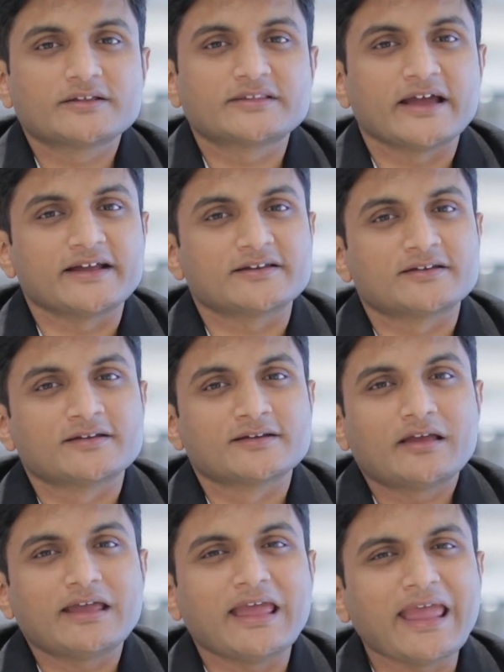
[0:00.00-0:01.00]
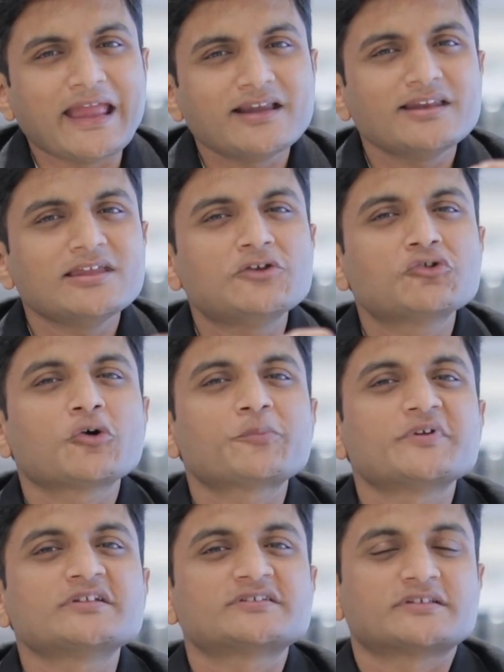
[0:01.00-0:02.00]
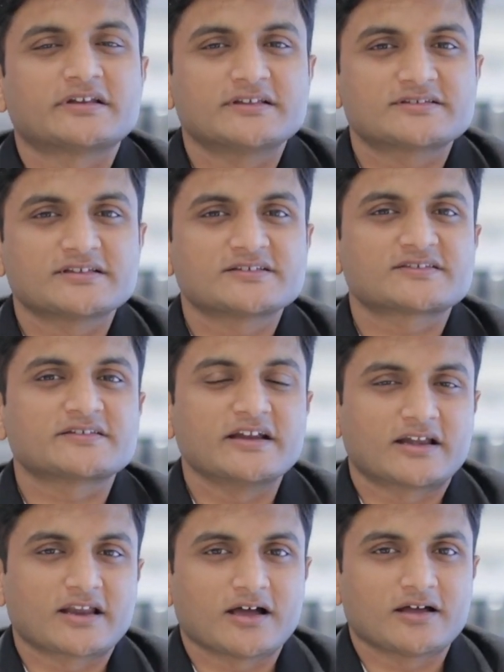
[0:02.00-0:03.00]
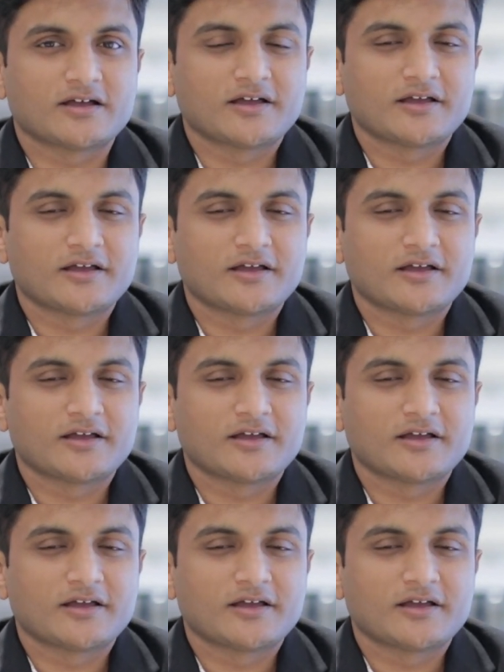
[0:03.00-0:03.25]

that any European citizens' data,